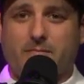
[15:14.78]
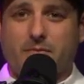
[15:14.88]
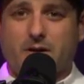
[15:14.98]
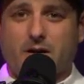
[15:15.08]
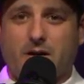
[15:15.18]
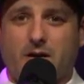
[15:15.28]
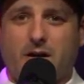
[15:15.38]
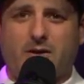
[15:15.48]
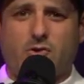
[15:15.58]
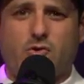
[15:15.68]
Great. I
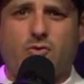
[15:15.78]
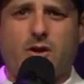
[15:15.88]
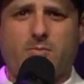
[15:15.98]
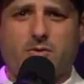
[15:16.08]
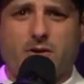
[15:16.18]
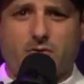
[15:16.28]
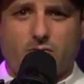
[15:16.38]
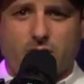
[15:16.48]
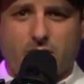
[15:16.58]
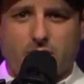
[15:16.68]
did
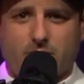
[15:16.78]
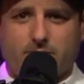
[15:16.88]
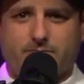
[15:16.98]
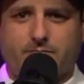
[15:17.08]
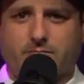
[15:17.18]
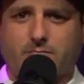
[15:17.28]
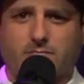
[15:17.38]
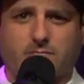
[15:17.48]
drumsticks and thighs.